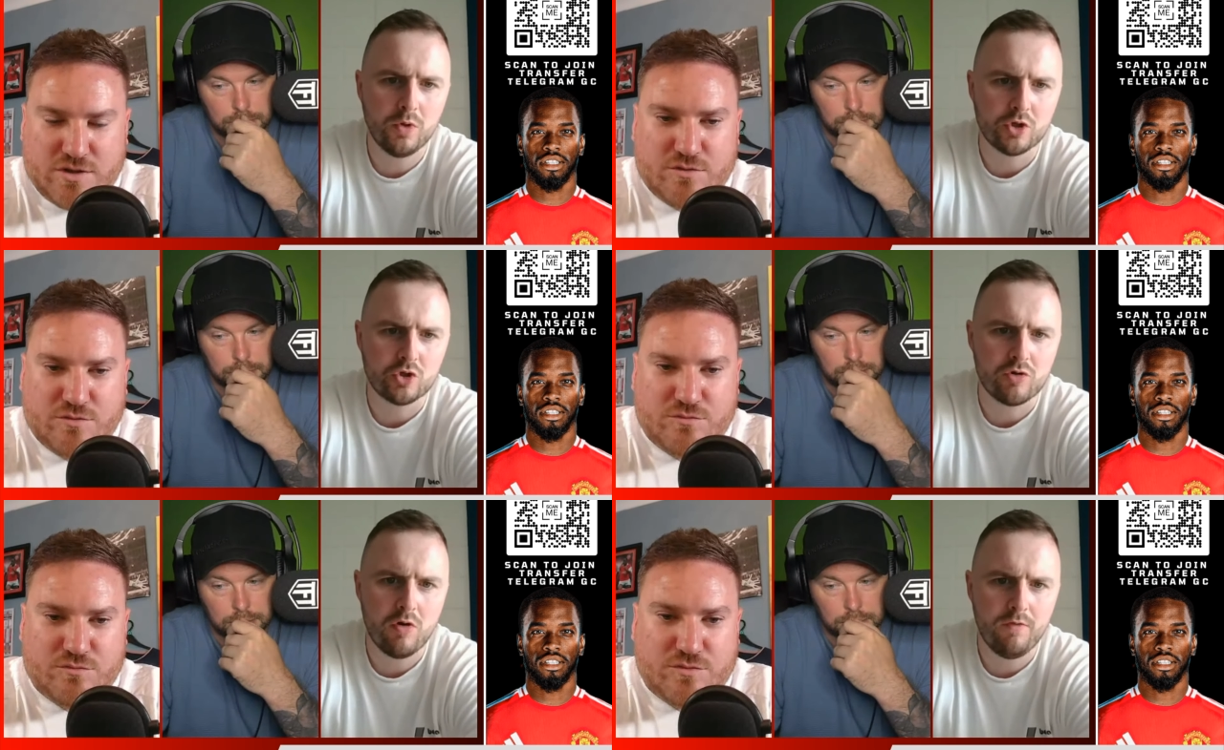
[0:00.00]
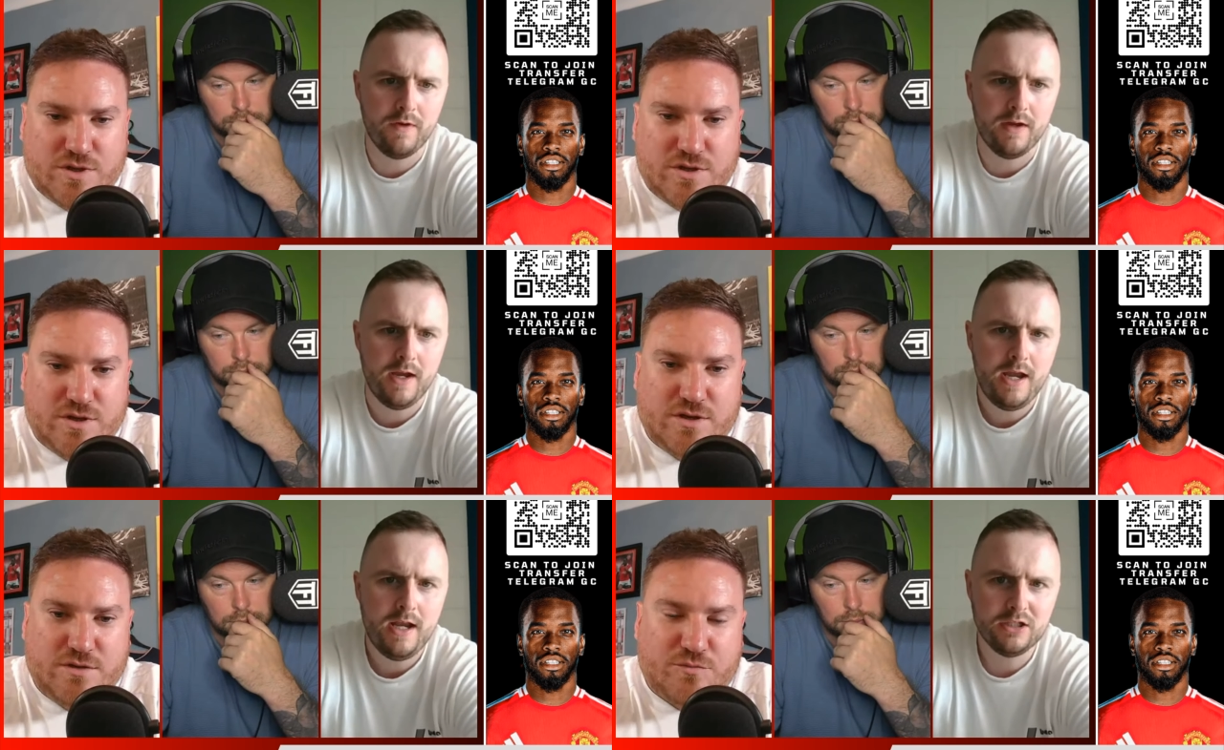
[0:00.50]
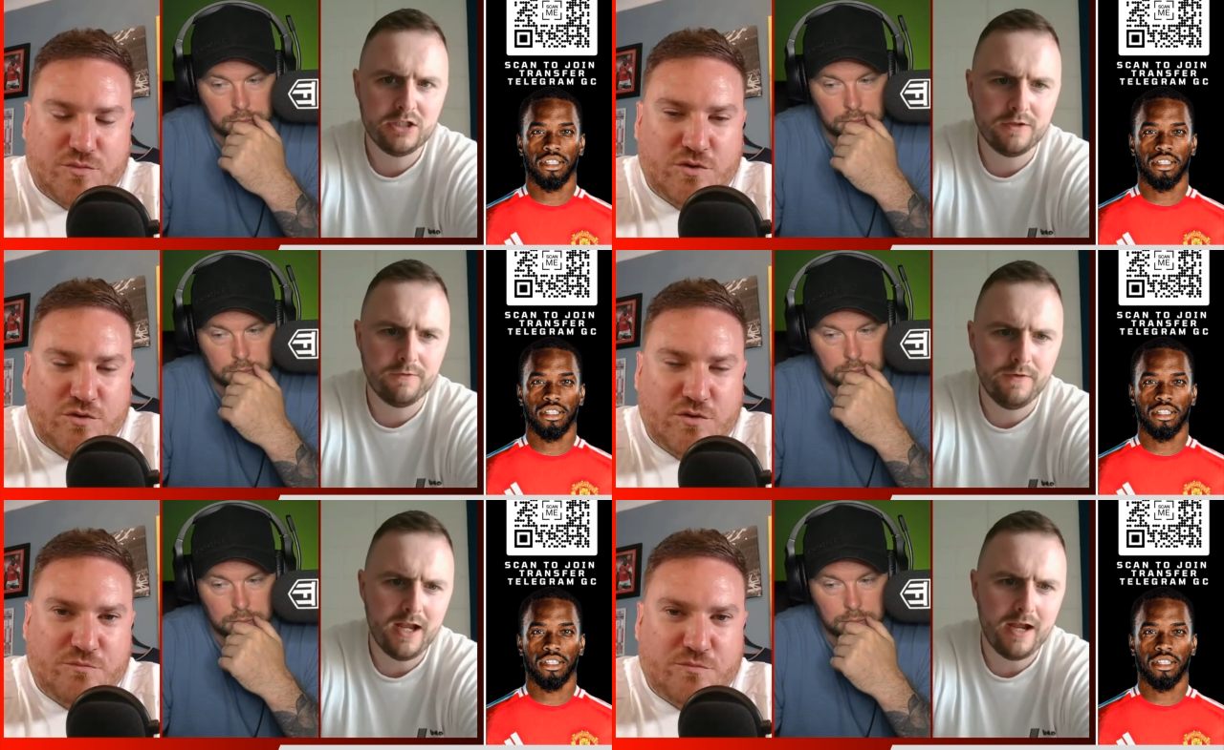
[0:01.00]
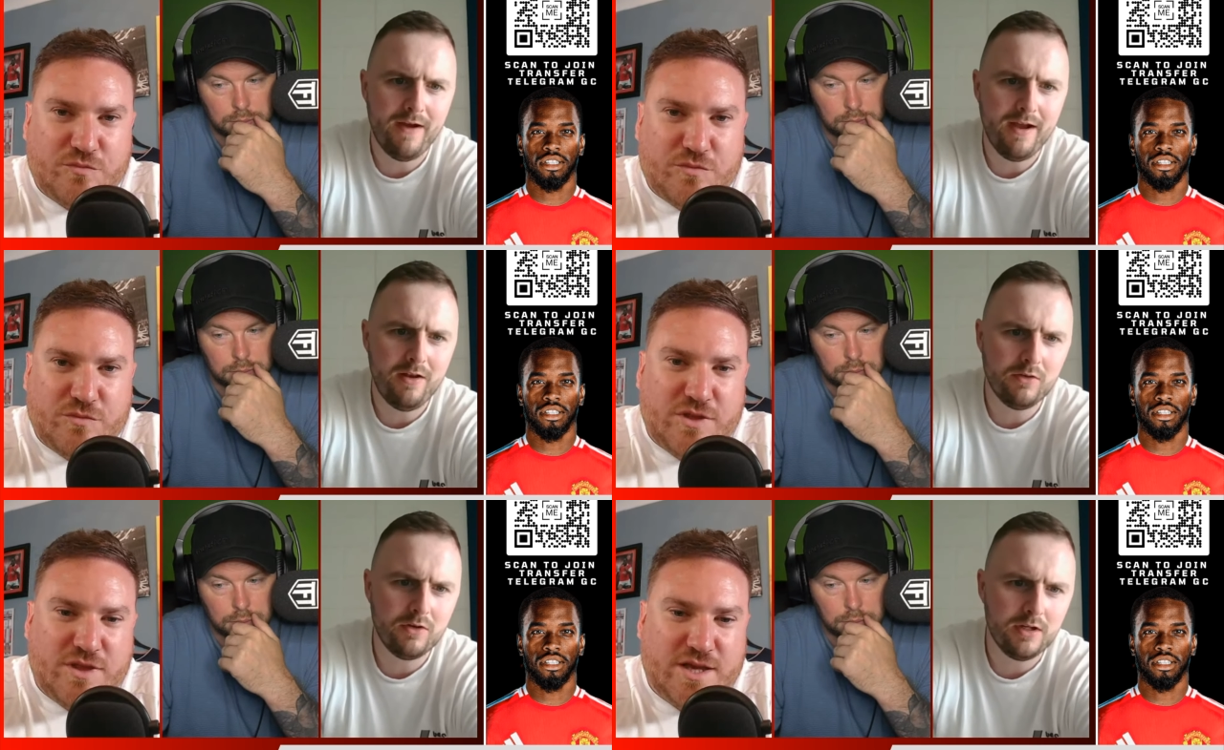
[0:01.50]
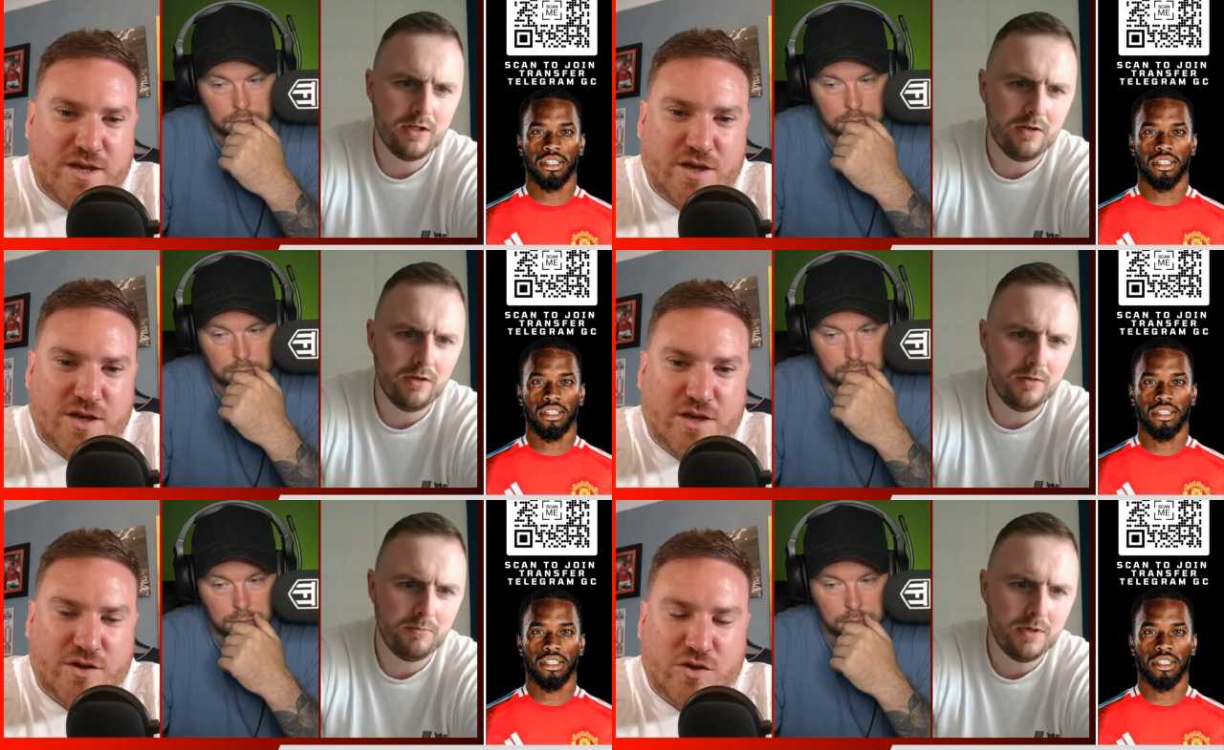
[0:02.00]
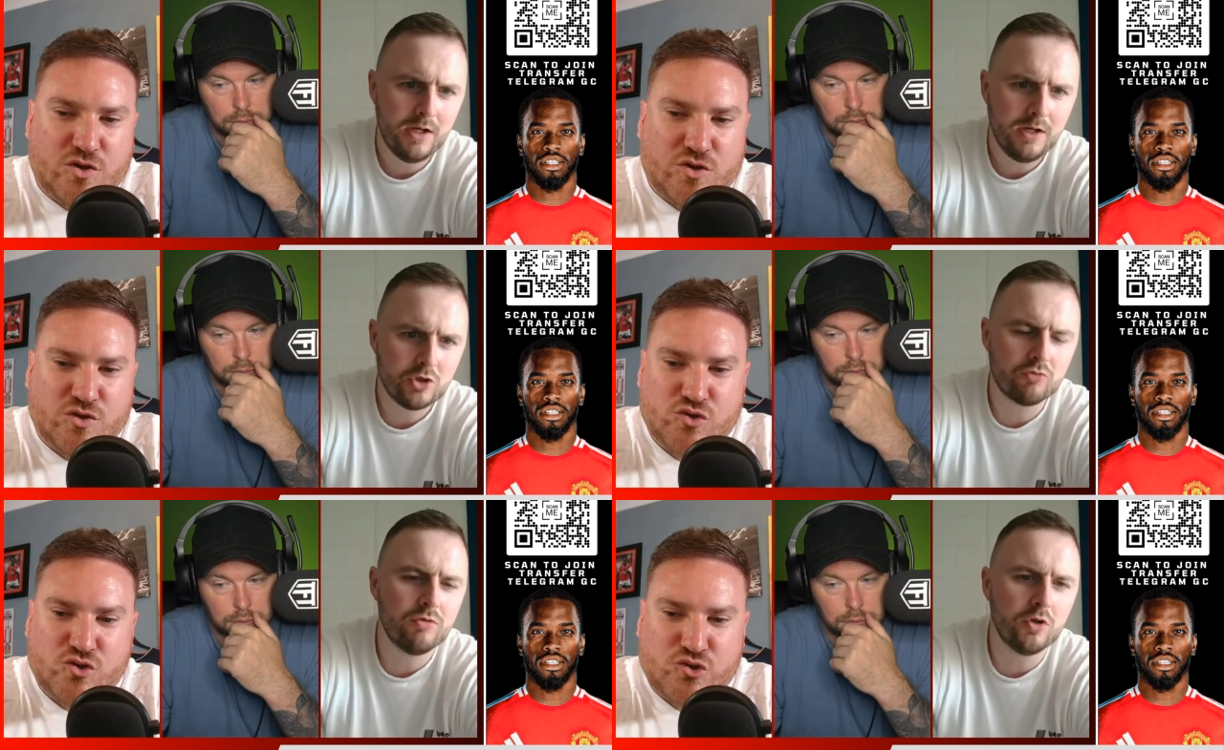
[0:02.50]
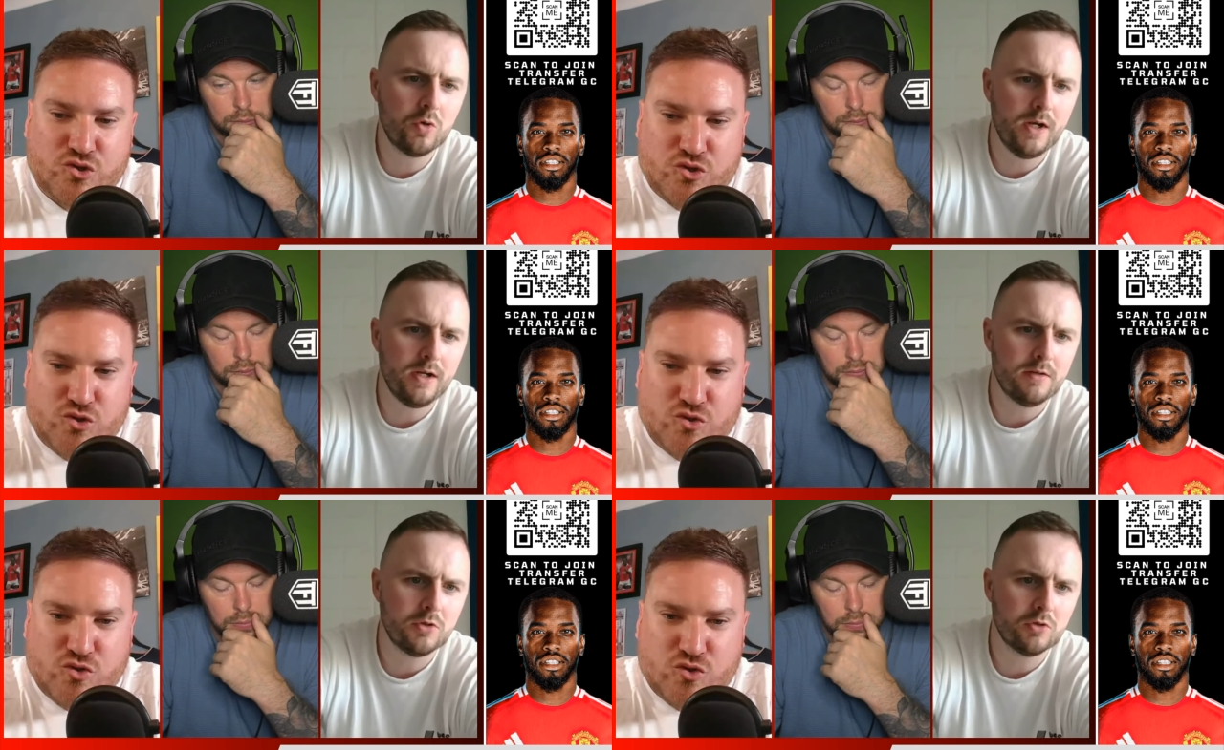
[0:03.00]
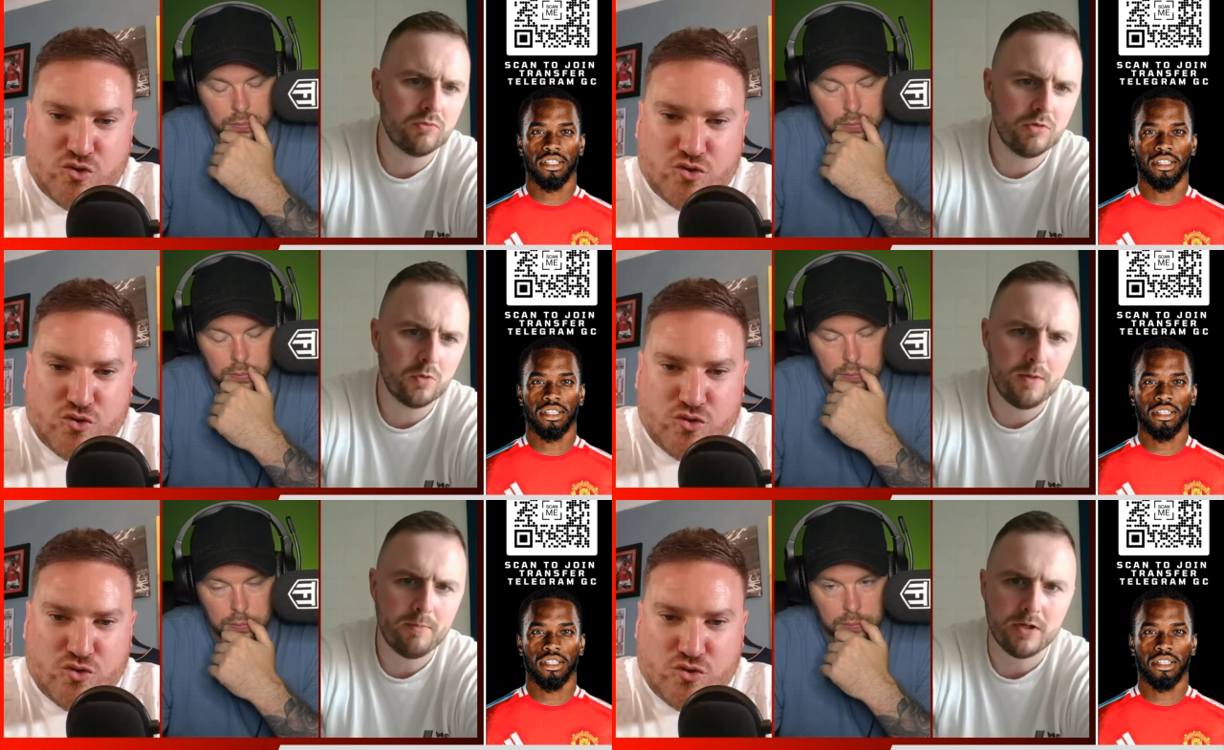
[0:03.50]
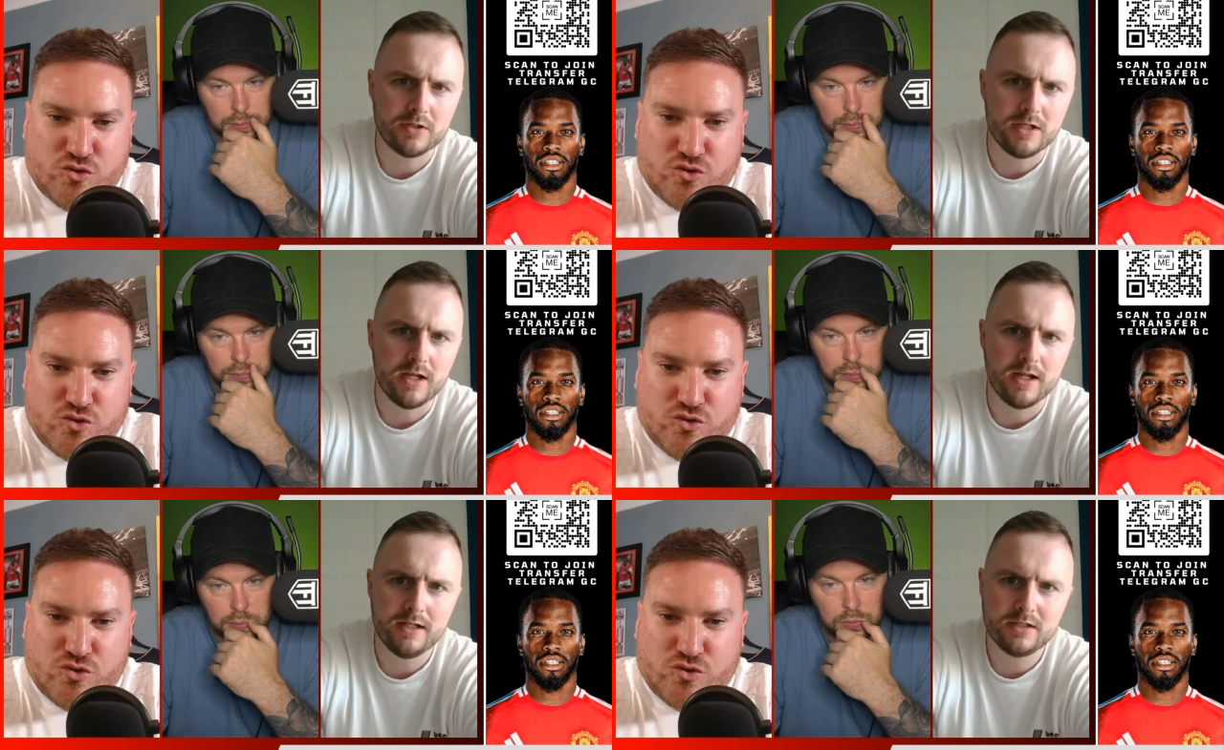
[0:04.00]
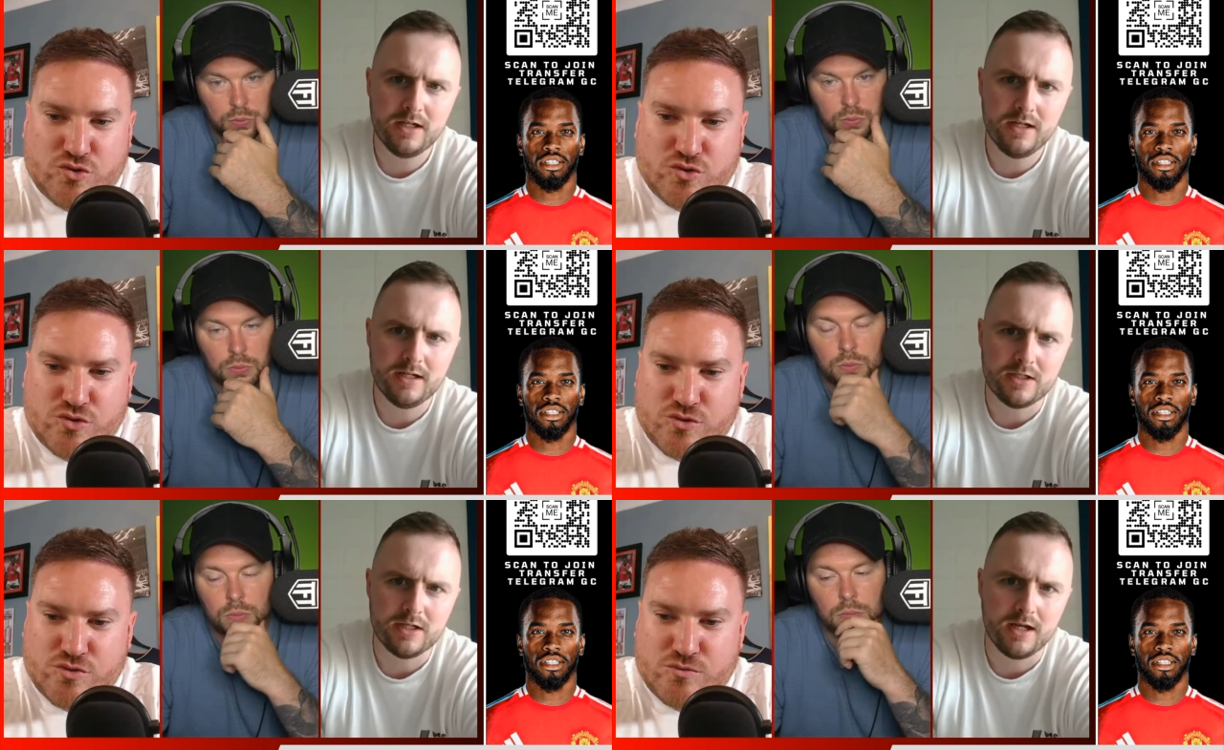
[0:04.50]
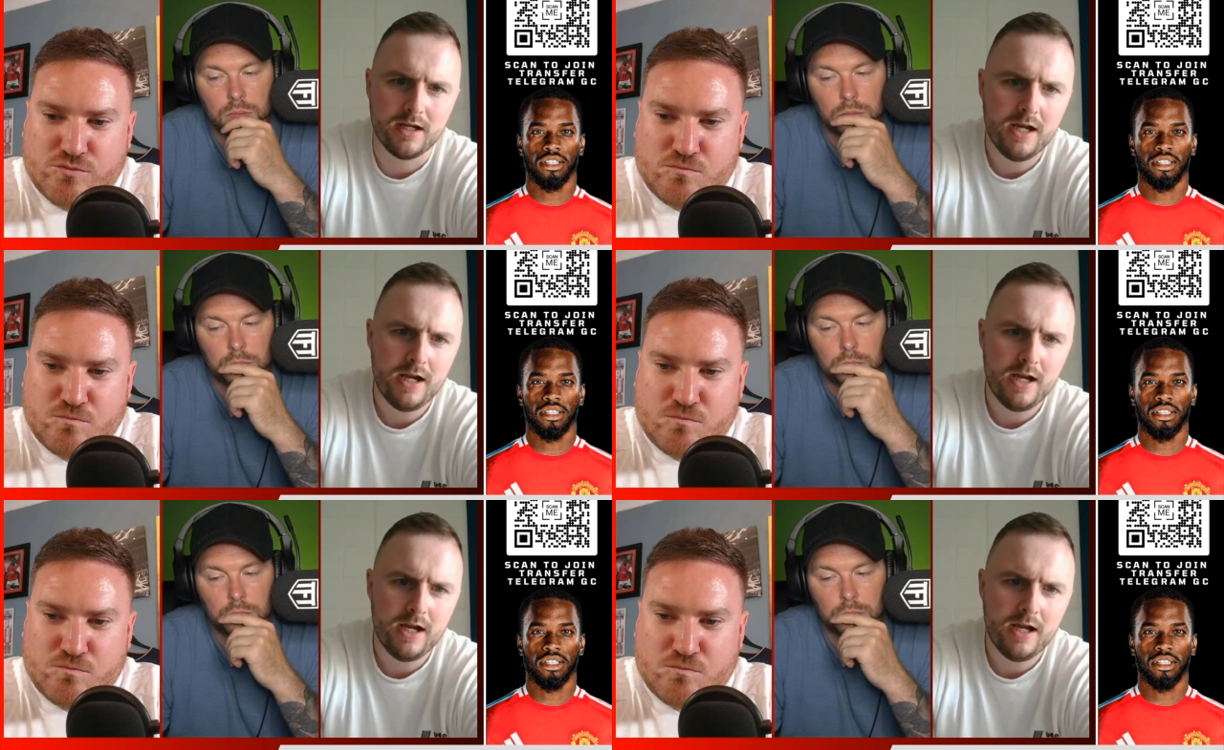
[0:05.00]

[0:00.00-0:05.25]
Speaker 1: won a trophy. Just to think, If I look at the um just real quick, just real quick pots here. Listen to this, yeah.